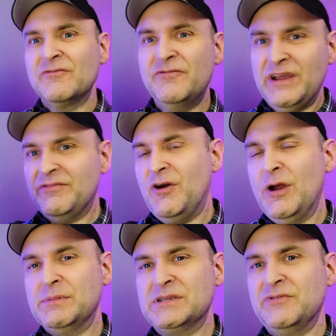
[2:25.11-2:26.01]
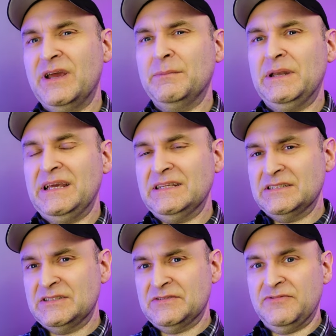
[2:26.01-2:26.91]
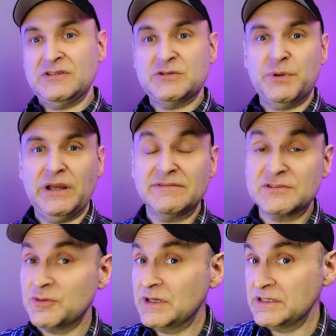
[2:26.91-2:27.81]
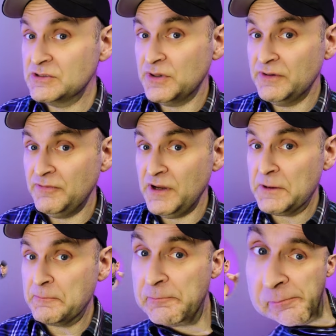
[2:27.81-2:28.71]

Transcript: refurbished recommendations for the spring of 2023.